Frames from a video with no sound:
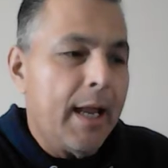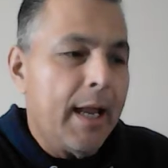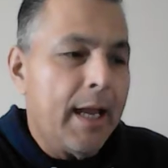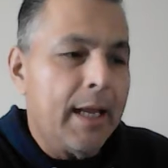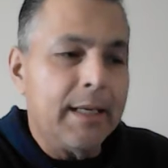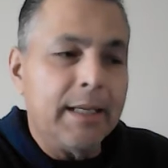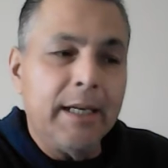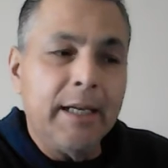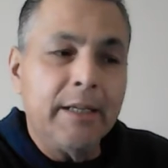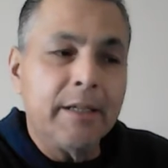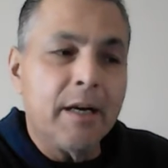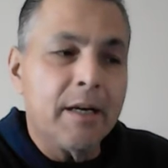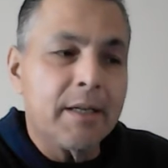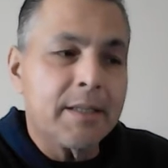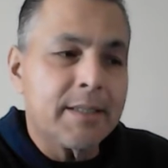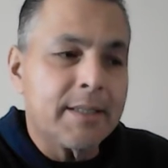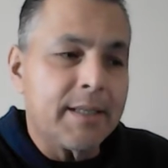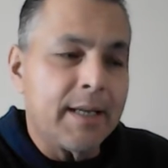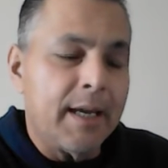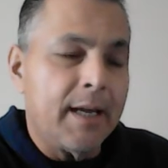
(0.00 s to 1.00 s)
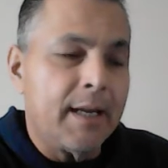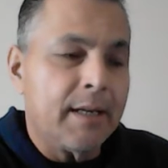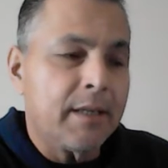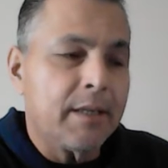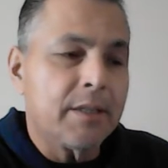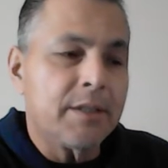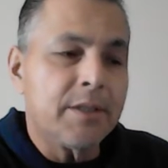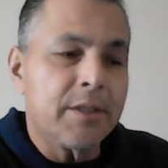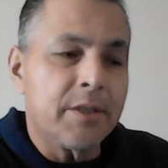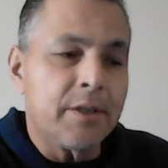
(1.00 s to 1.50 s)
And Enoch said,
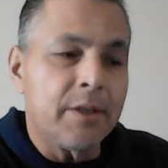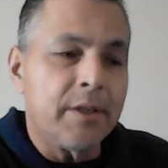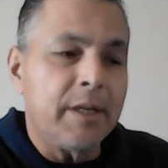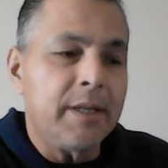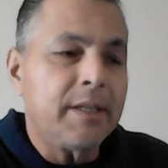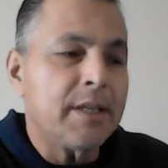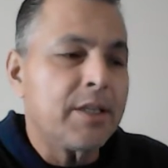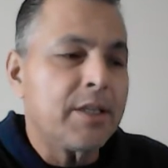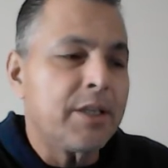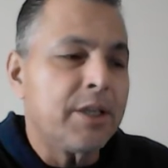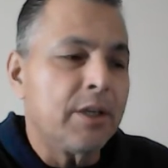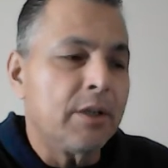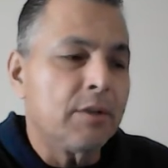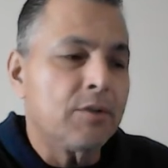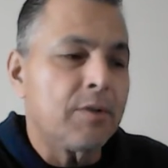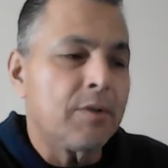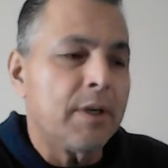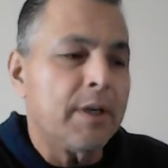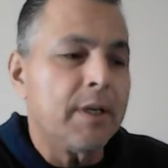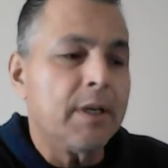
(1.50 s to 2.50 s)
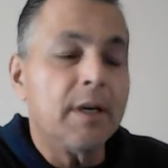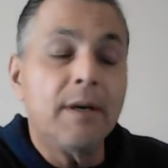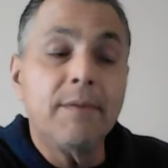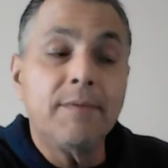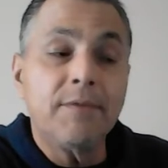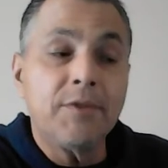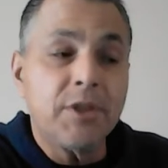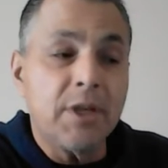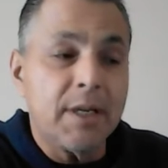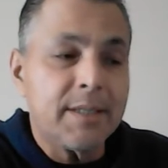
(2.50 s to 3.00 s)
Concerning the children
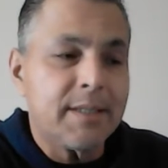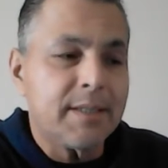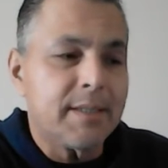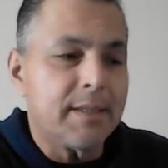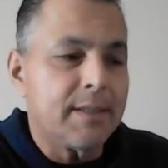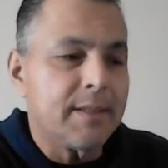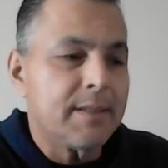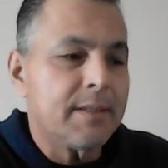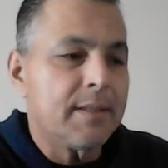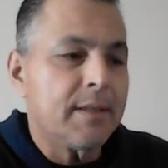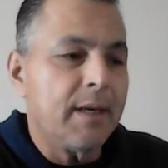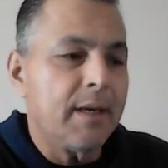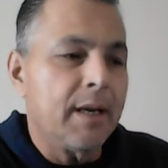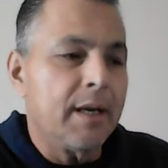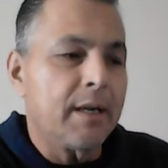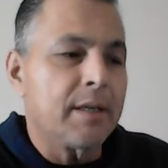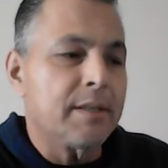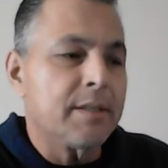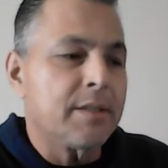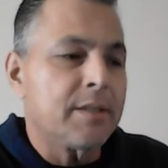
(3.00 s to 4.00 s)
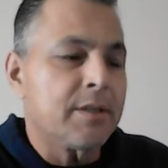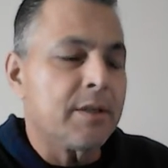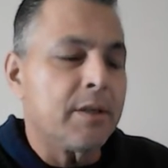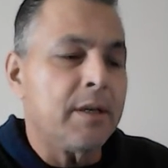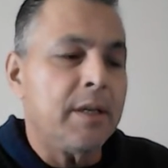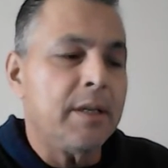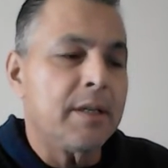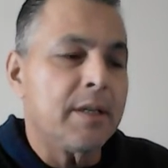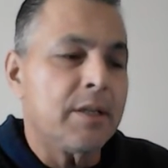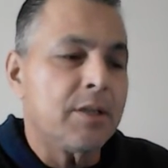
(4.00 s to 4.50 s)
of justice, and
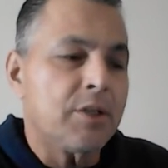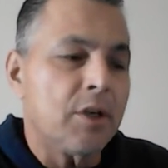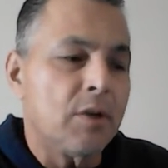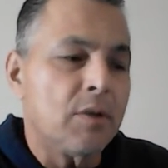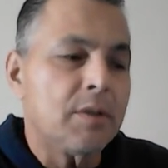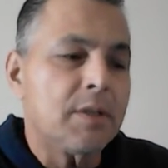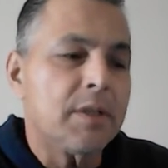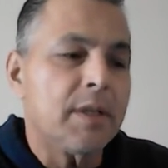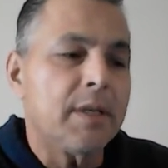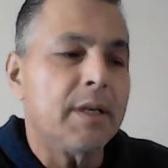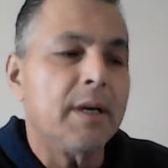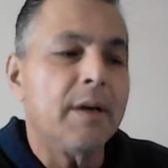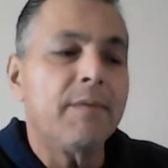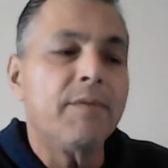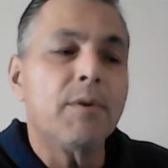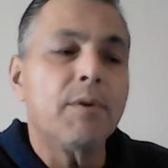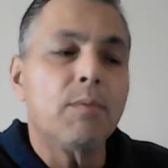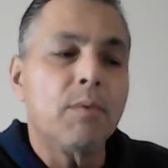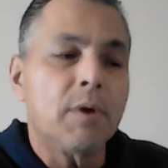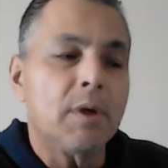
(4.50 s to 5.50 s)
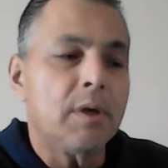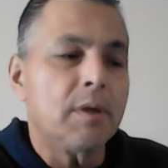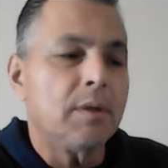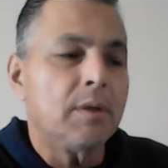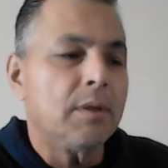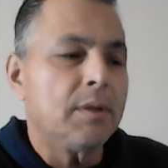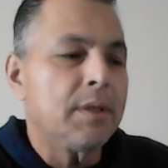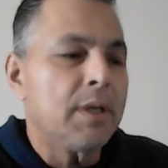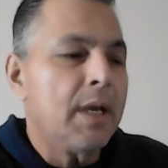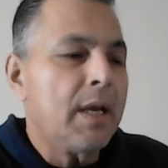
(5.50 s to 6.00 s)
concerning the chosen of the
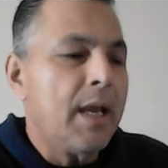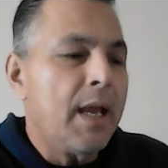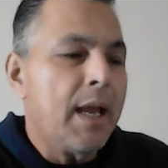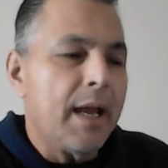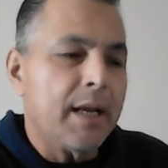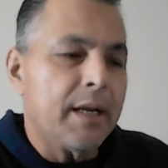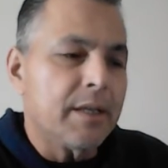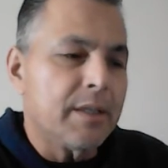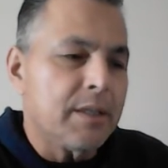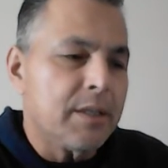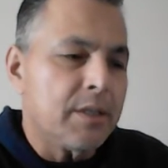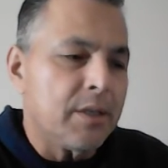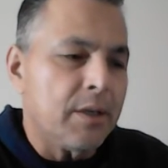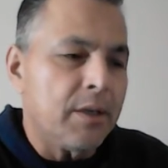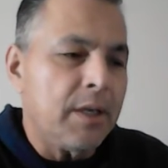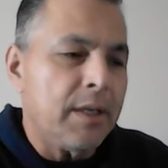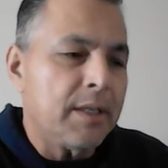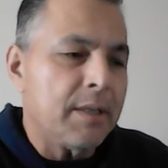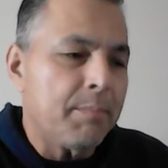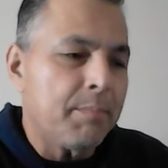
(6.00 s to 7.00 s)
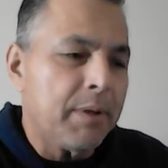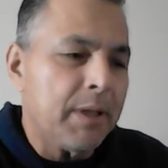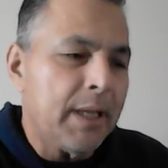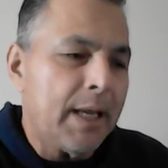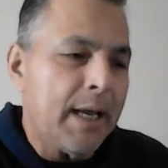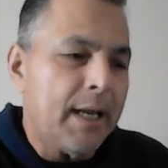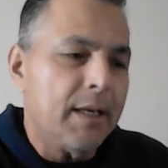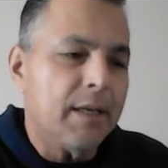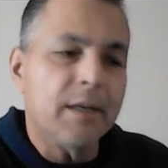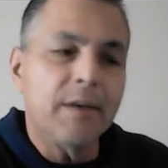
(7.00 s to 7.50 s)
world, and concerning the
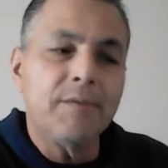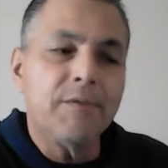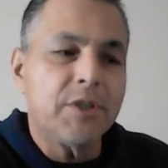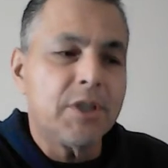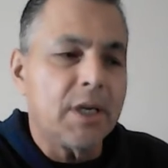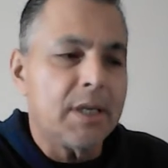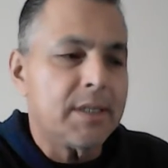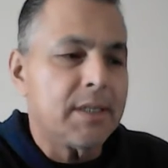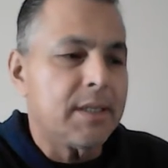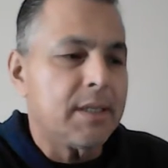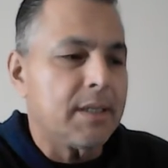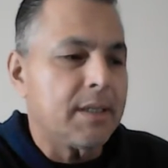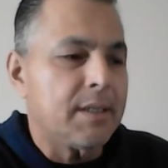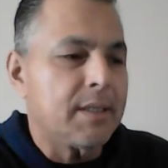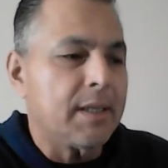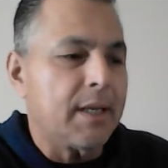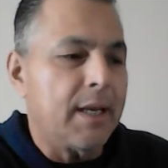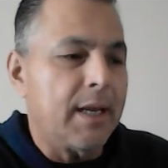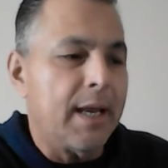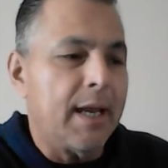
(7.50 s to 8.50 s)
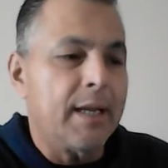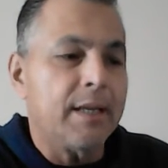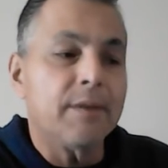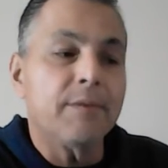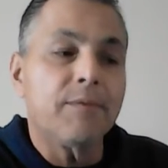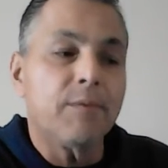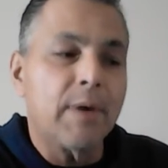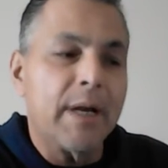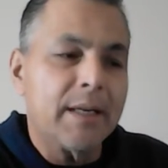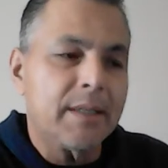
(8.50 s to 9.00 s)
plant of justice and
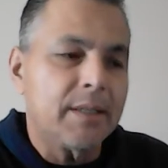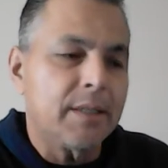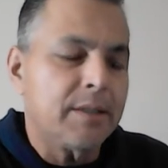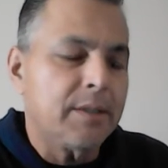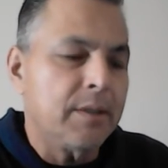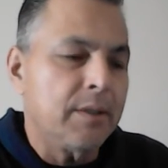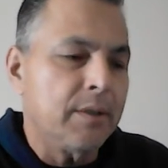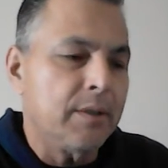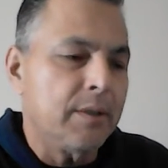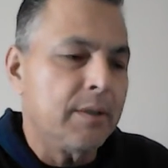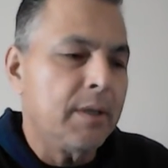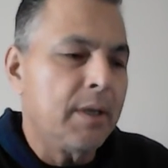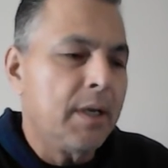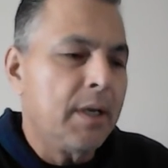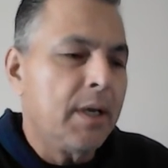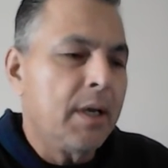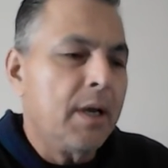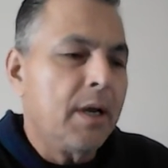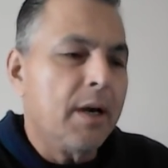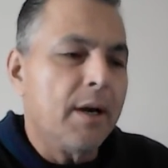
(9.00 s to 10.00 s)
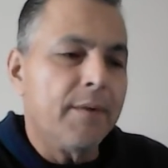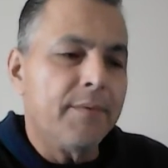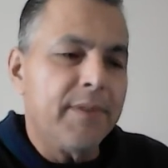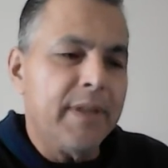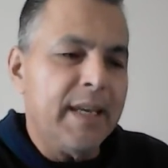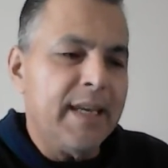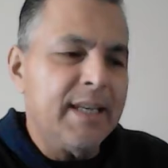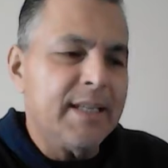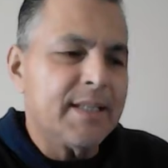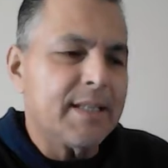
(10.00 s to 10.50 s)
of rectitude, of
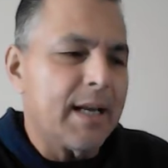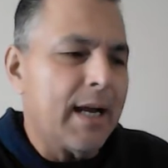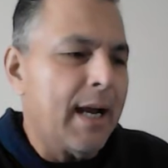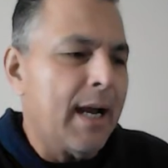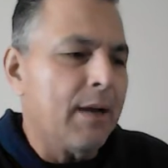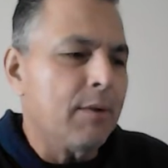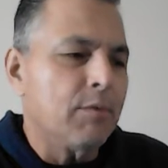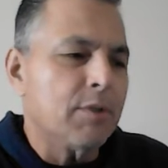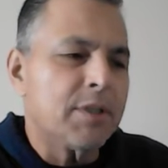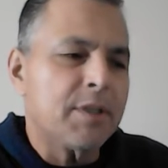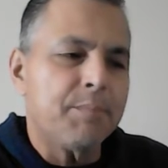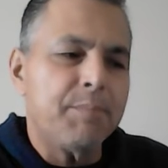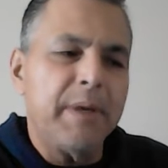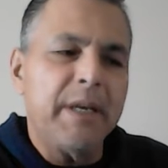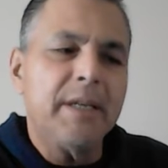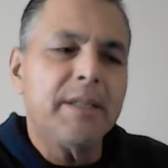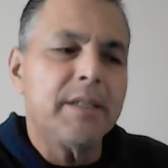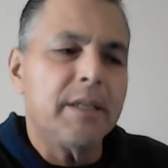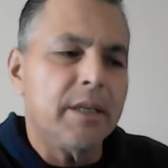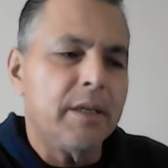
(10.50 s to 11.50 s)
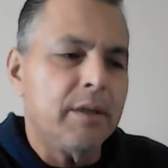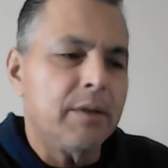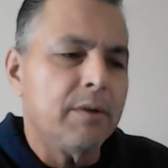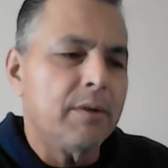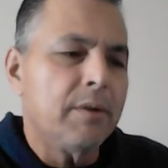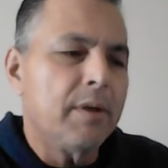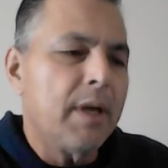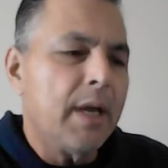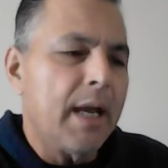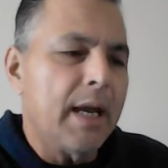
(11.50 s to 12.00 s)
these I will speak to
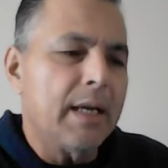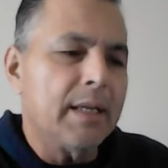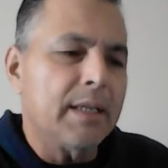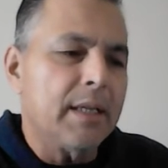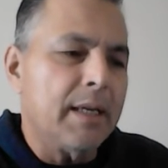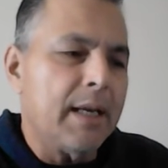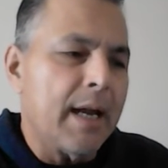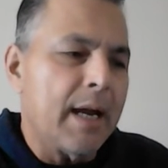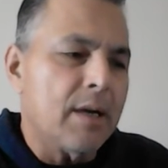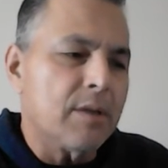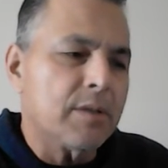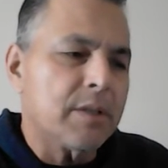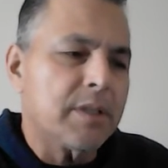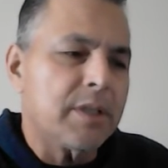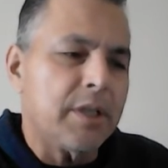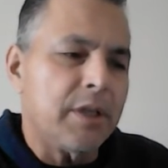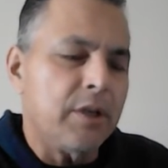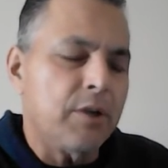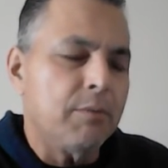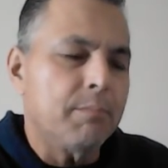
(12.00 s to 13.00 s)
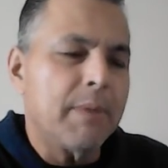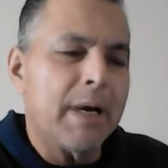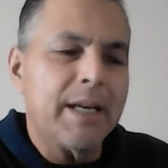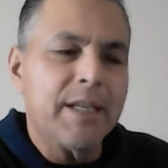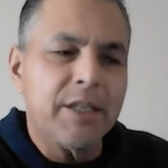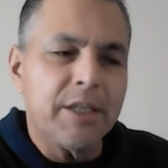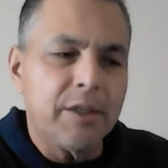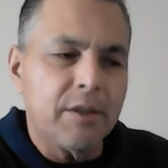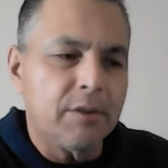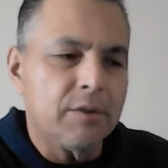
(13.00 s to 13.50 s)
you, and announce to you my
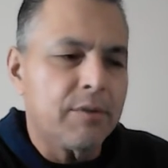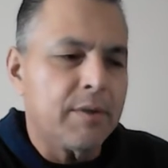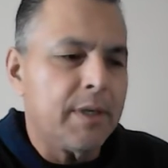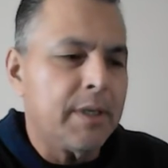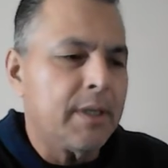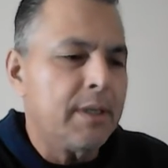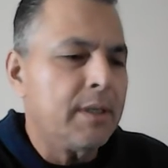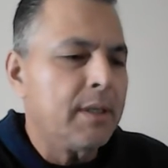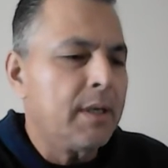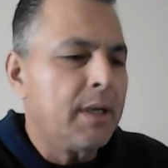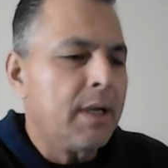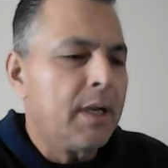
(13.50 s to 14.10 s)
children.